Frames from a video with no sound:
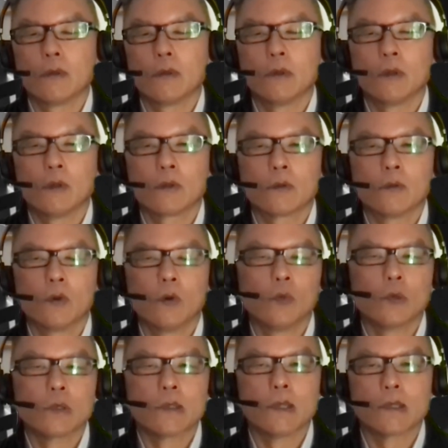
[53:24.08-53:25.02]
Not
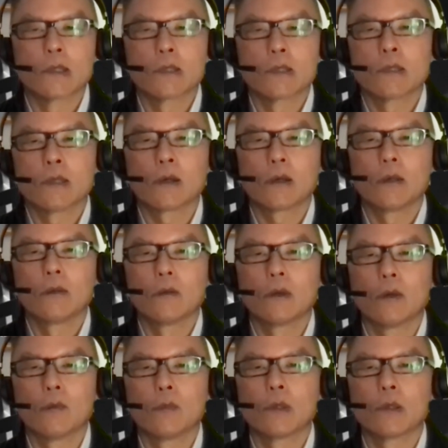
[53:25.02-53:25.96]
always necessary,
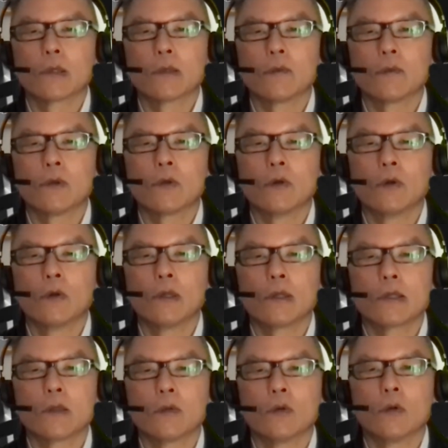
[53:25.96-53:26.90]
because if you go,
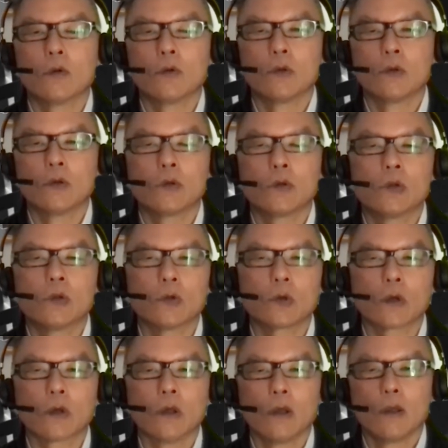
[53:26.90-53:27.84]
let's say, an audio
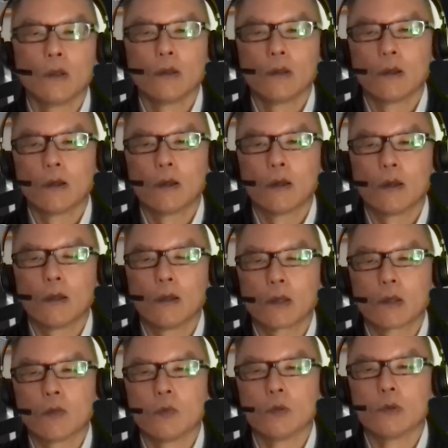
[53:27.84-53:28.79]
tour,
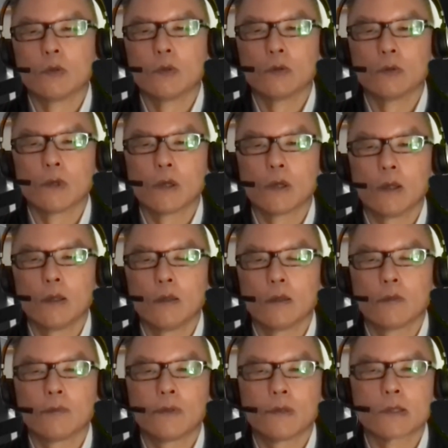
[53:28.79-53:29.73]
like you would do
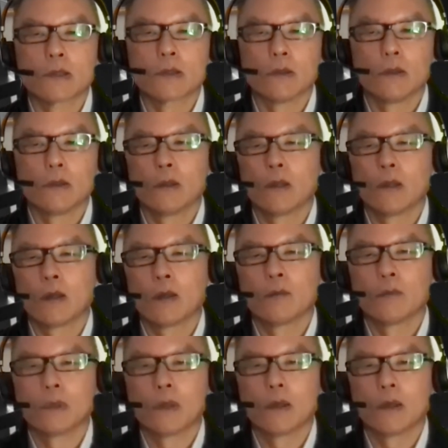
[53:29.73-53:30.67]
in a
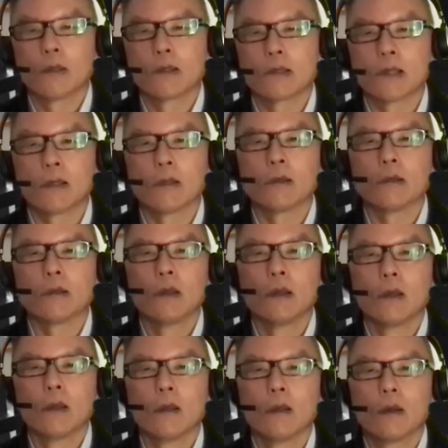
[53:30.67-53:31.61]
physical setting,
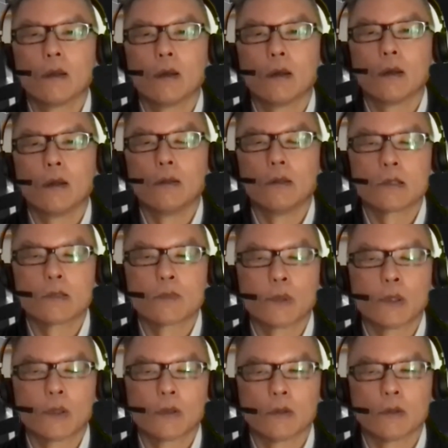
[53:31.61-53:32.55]
in this
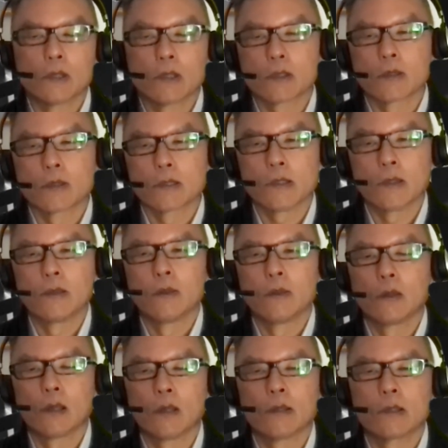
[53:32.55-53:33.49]
particular digital
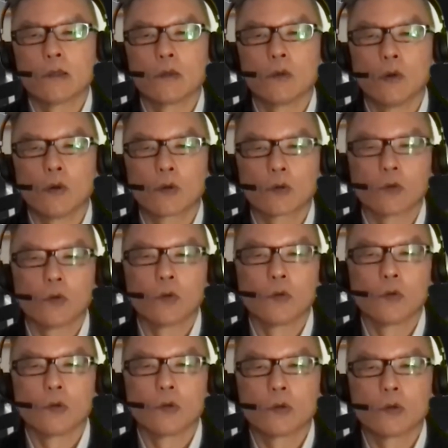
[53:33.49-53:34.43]
setting, you can still go through an
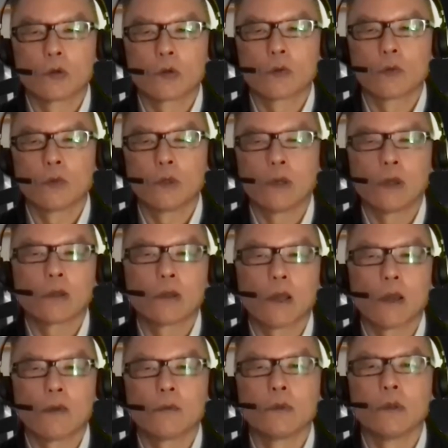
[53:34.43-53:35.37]
audio tour without
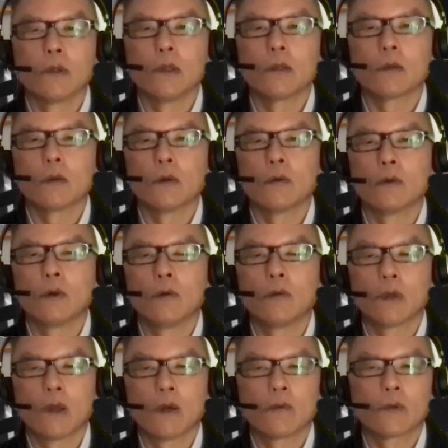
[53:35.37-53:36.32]
having the need
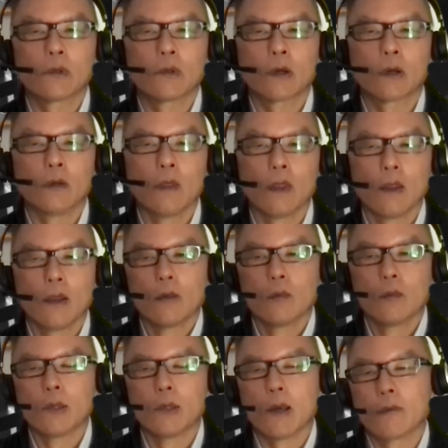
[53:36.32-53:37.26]
of an avatar.
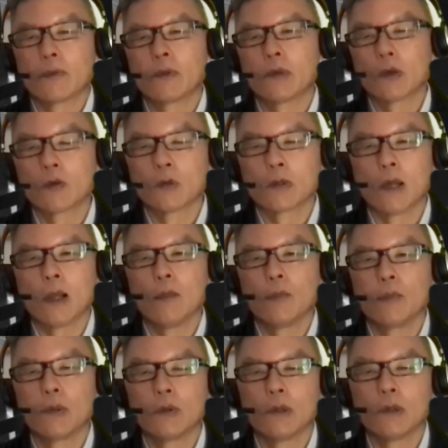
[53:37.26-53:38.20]
But the avatar could
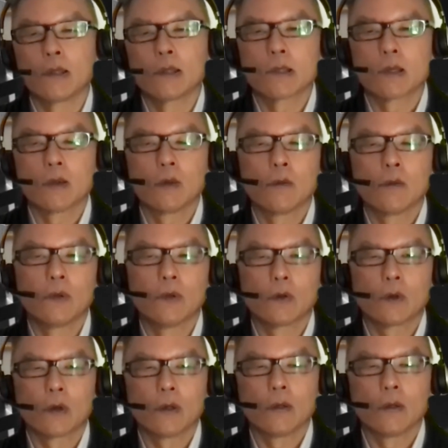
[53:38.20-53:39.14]
help you, let's say, if
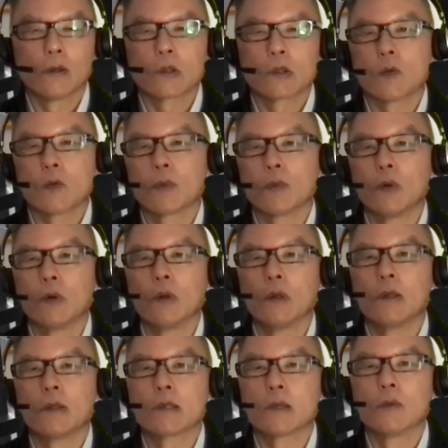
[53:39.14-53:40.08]
you are in a shopping
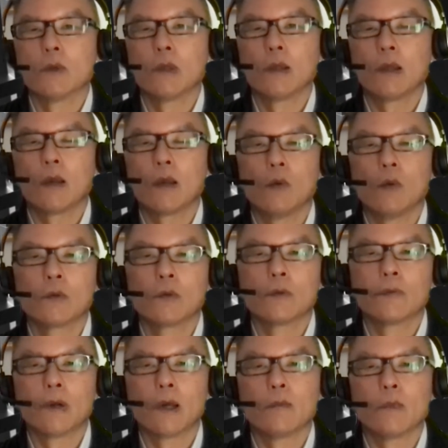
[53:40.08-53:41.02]
mall and you say, well, I want
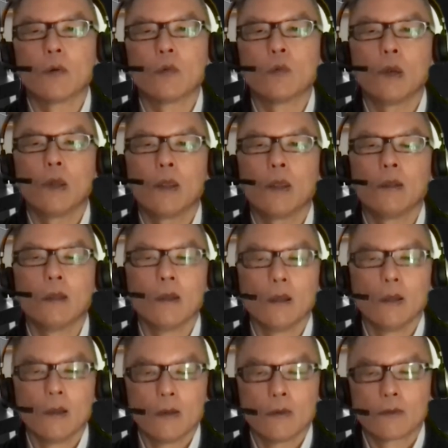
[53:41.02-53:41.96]
to find my way
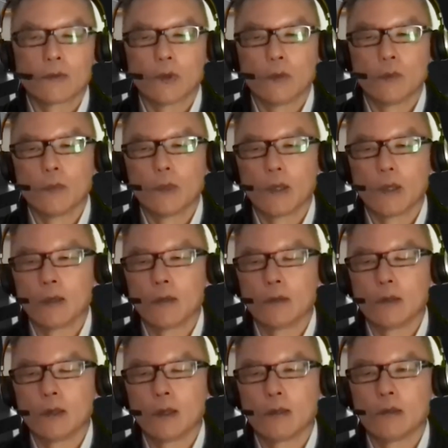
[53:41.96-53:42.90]
from
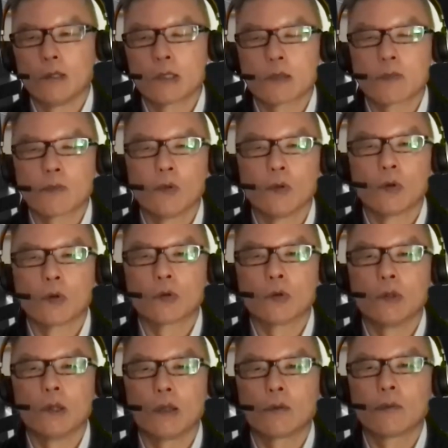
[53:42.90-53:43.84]
this floor
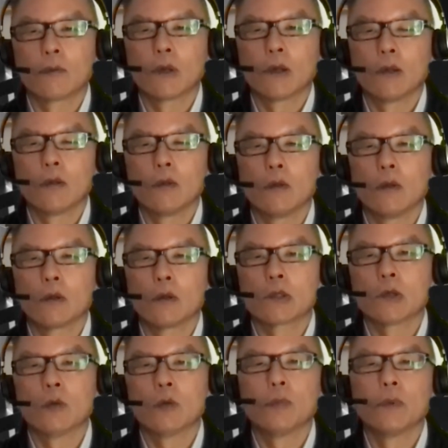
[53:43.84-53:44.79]
to that
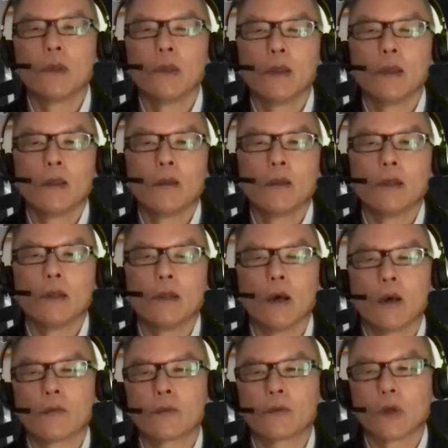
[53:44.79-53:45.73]
shop, then
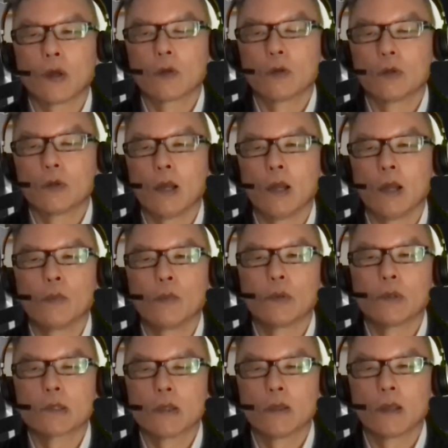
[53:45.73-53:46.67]
the avatar could help
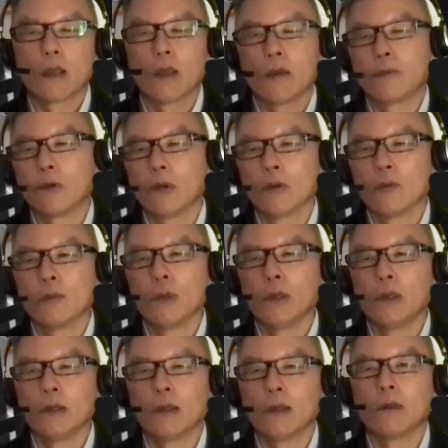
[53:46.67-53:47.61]
you to say, hey, follow
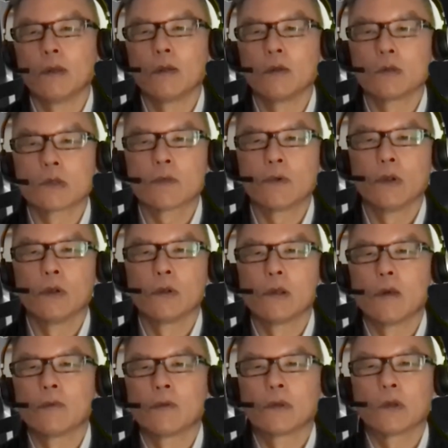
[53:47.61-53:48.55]
me, and then you just follow
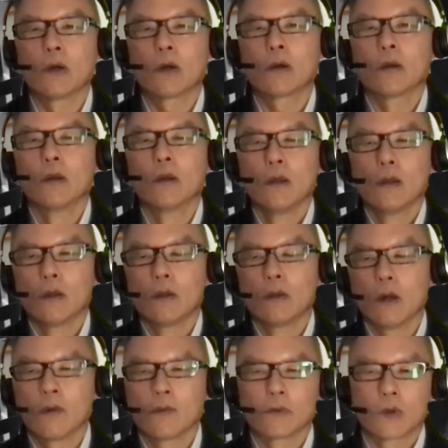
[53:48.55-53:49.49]
the avatar,
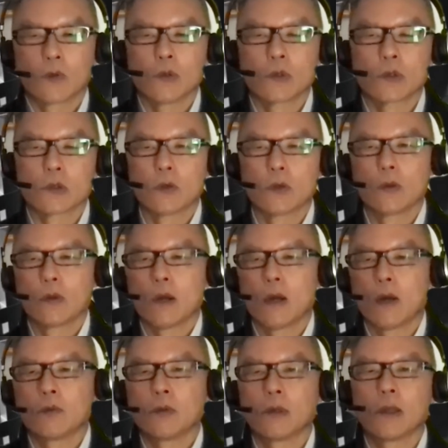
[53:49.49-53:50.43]
and the avatar will show you
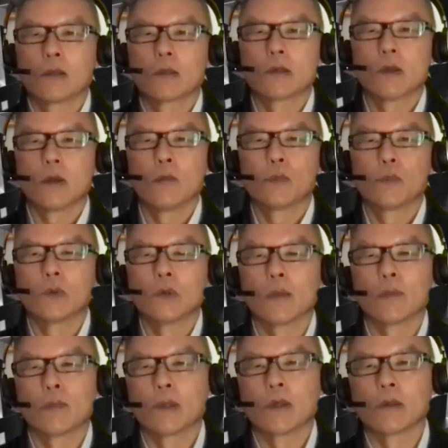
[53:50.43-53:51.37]
how to get up to
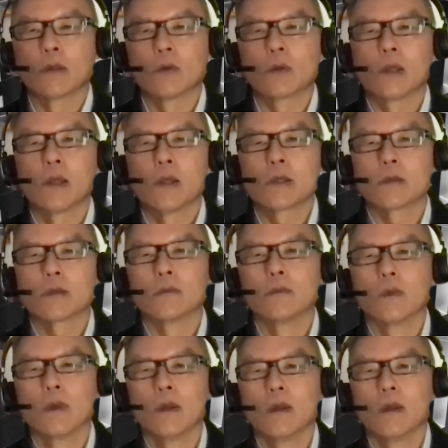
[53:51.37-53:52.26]
that particular location.